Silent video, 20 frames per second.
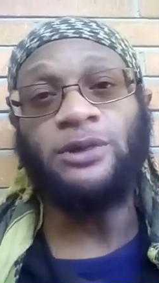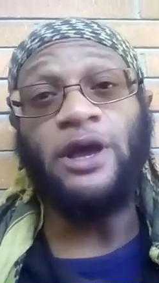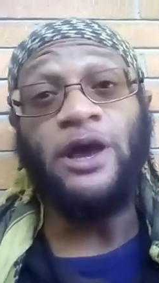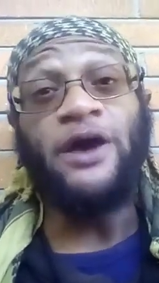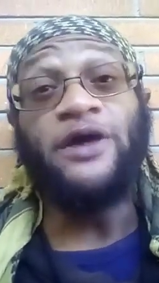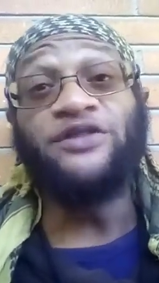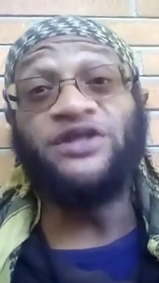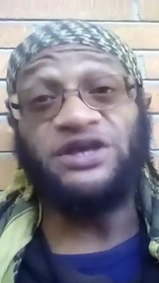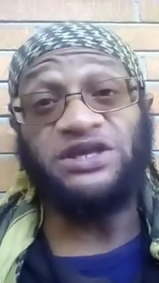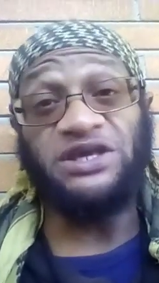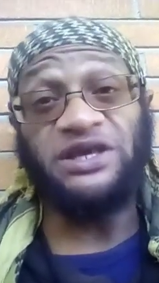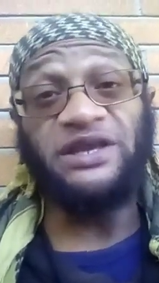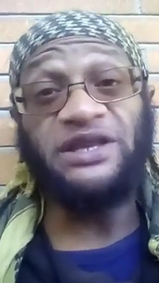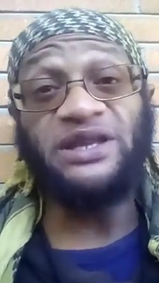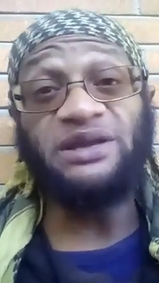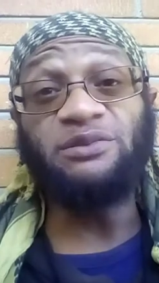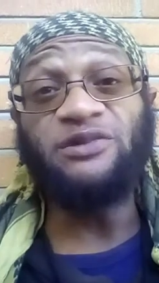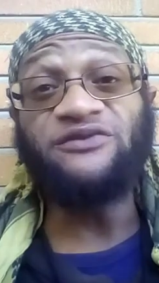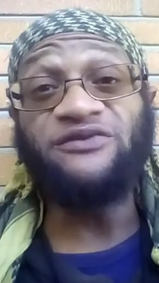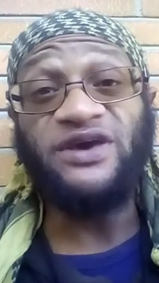The
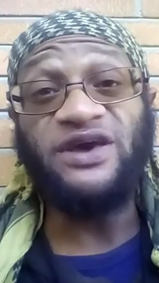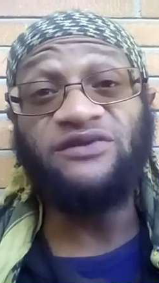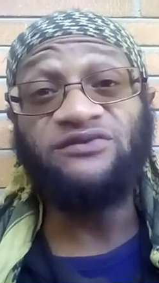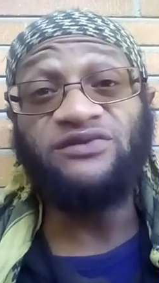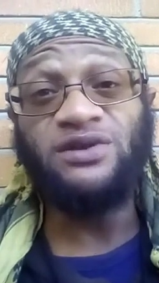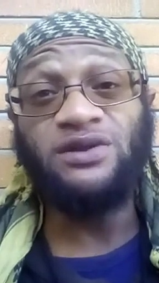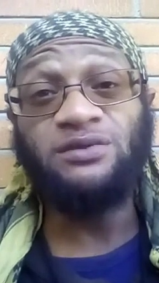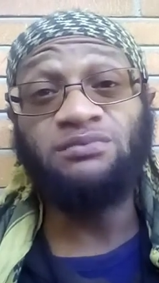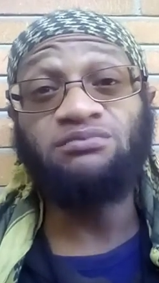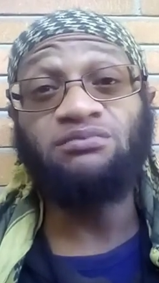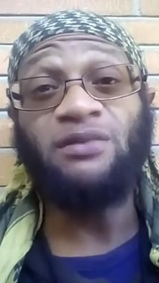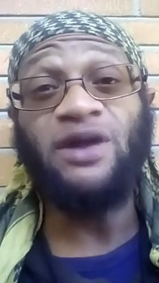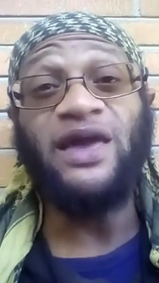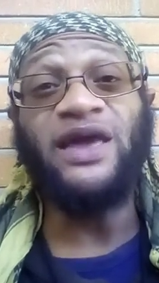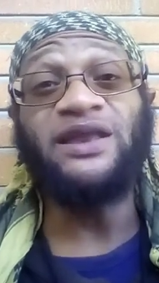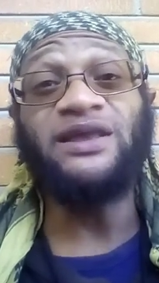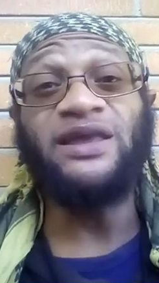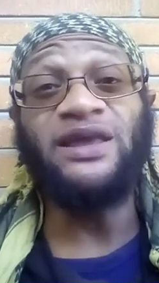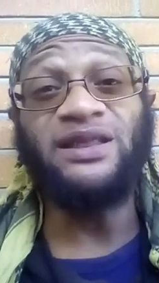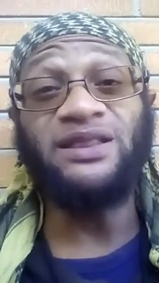kingdom of heaven,
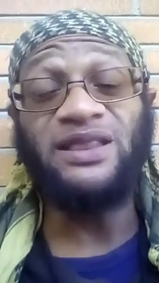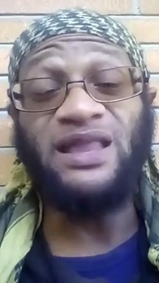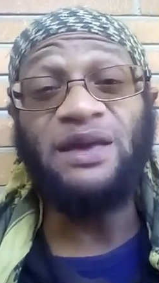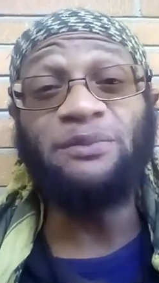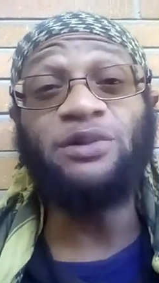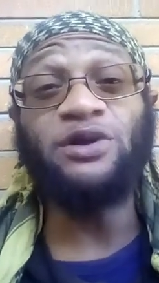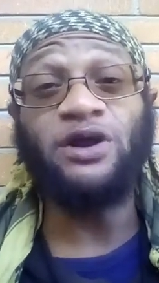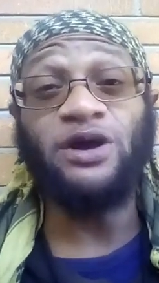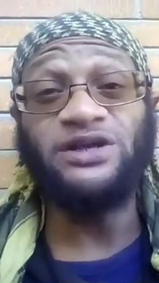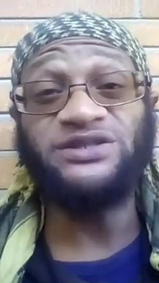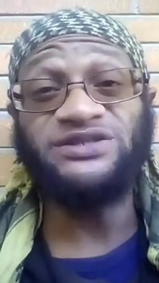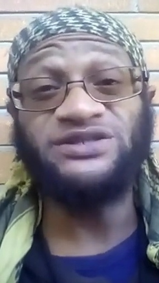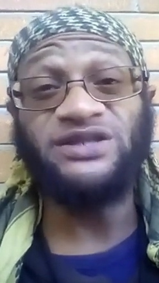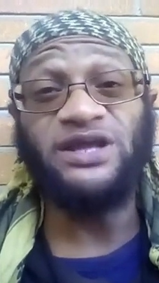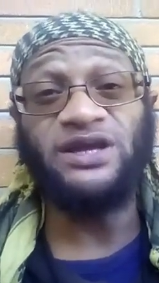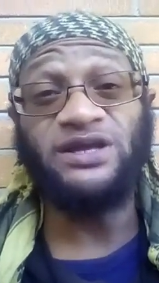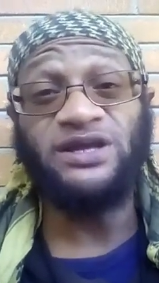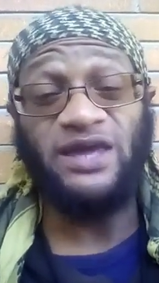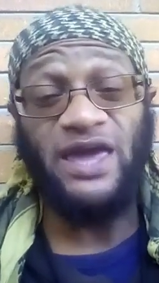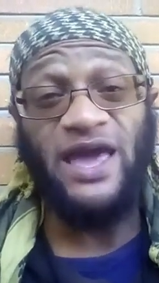Eden, Lebanon's
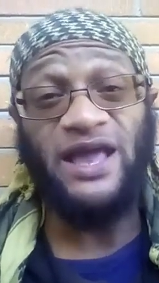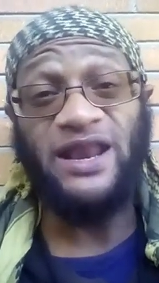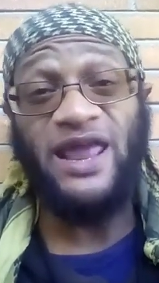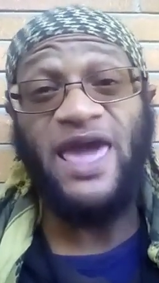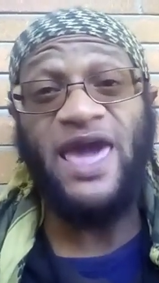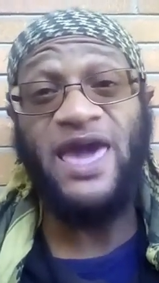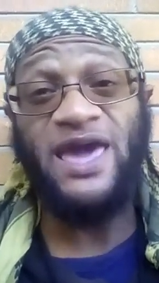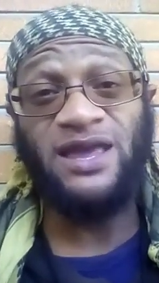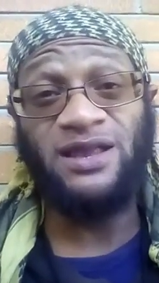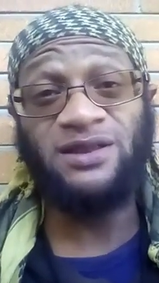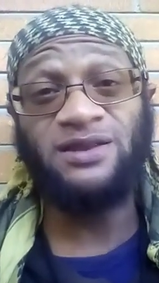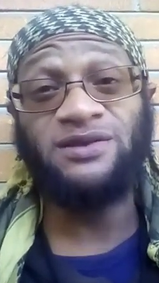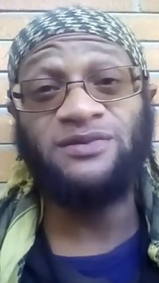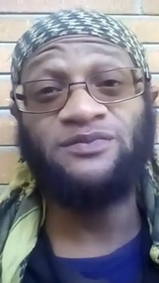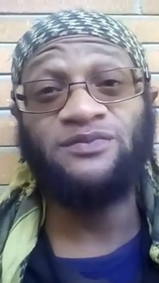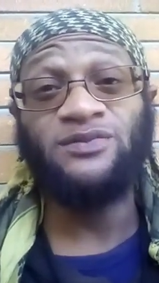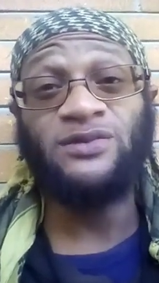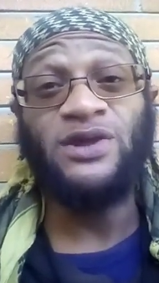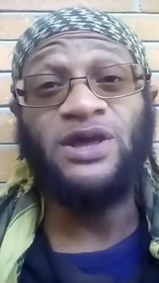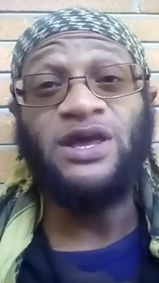not at hand.
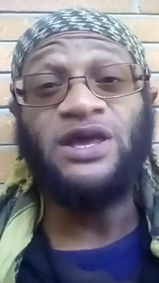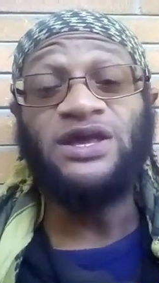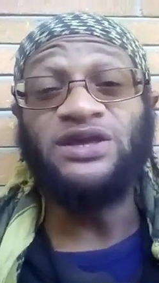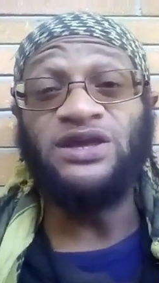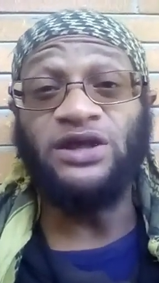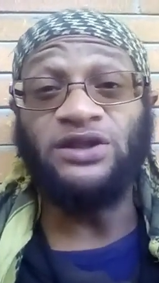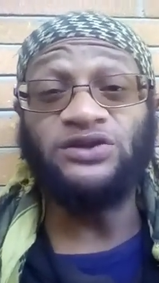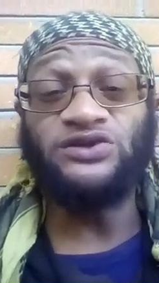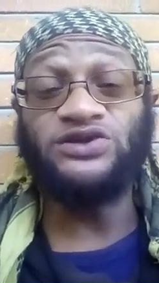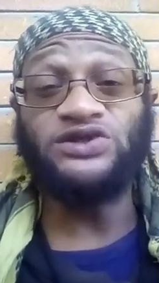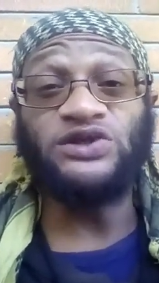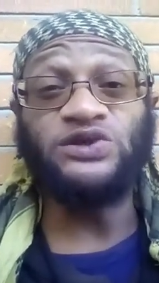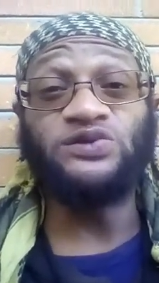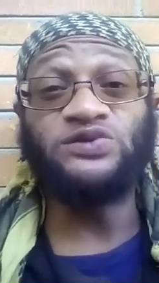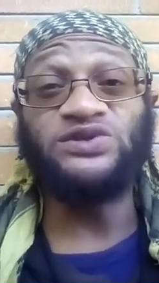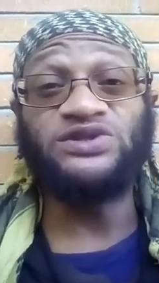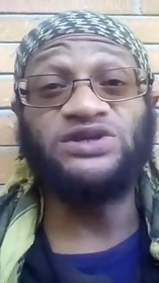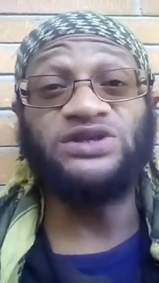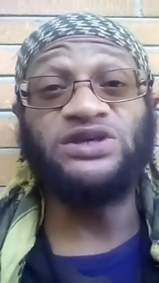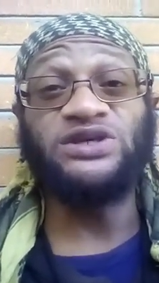
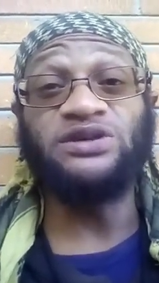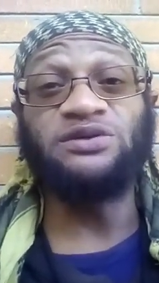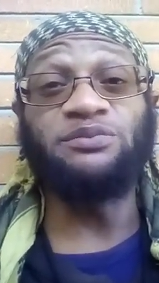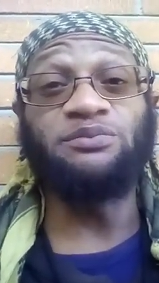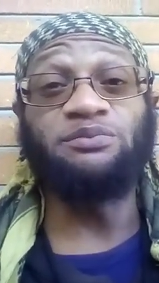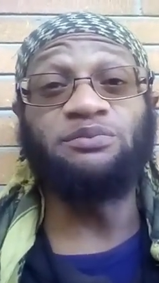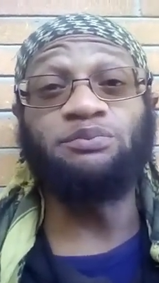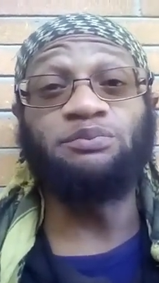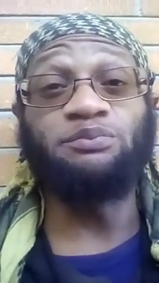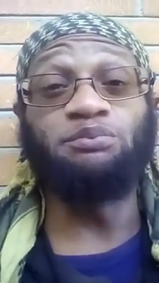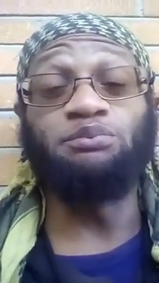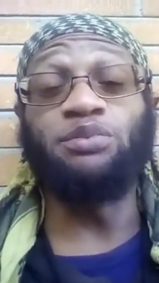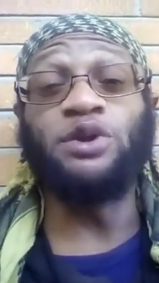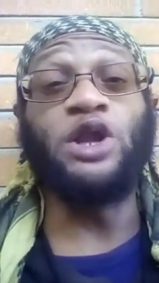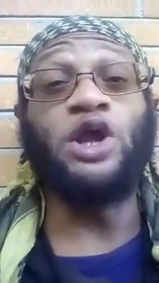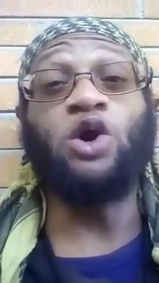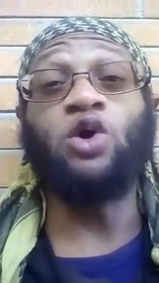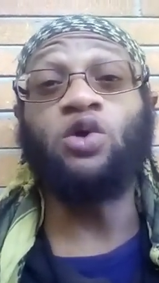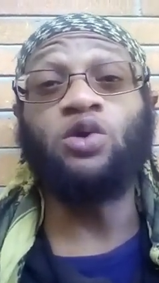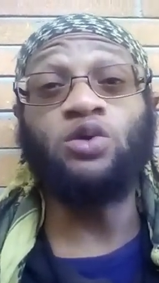Yellowstone's going to
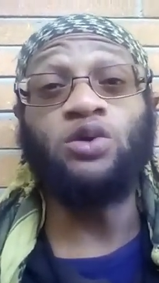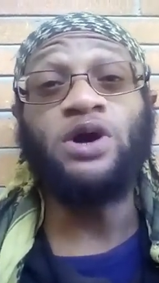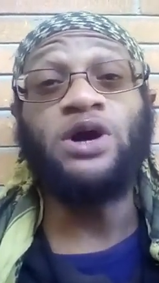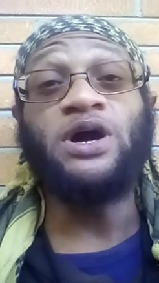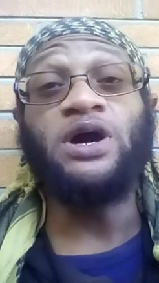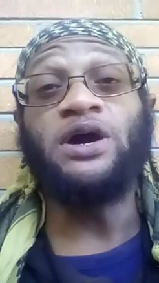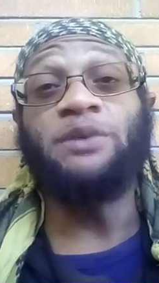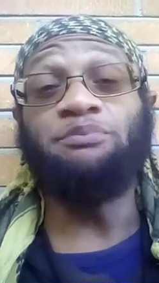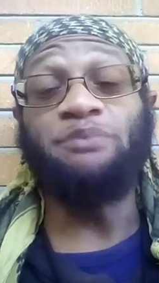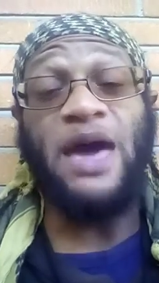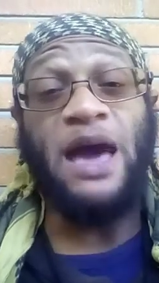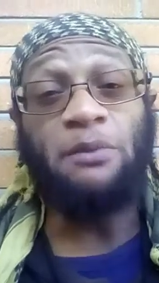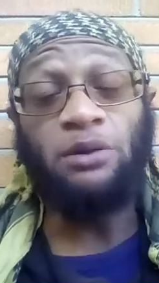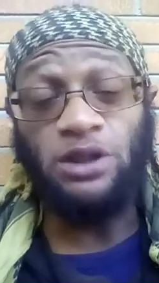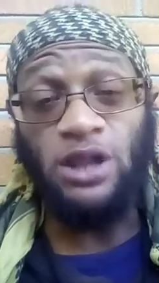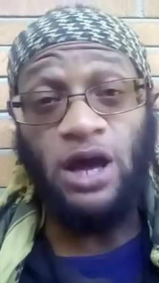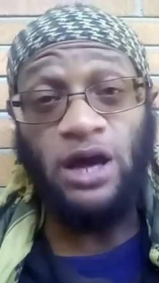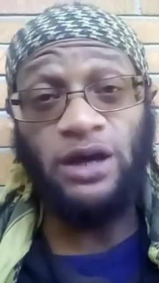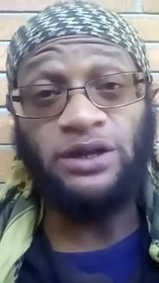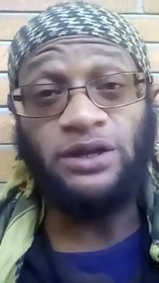blow
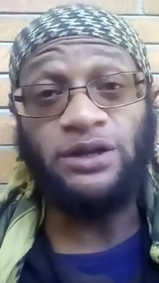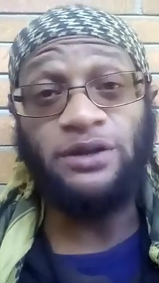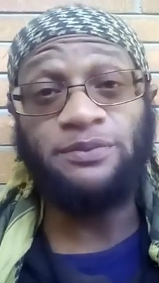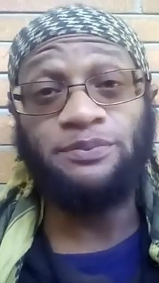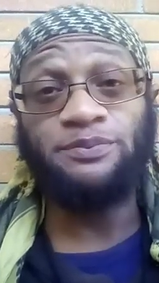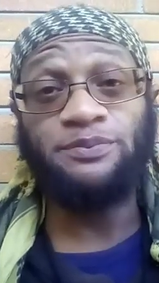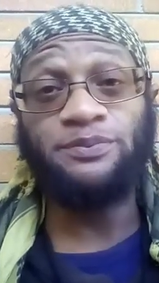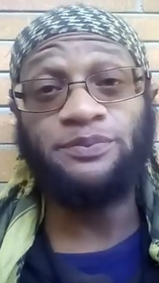Babylon up.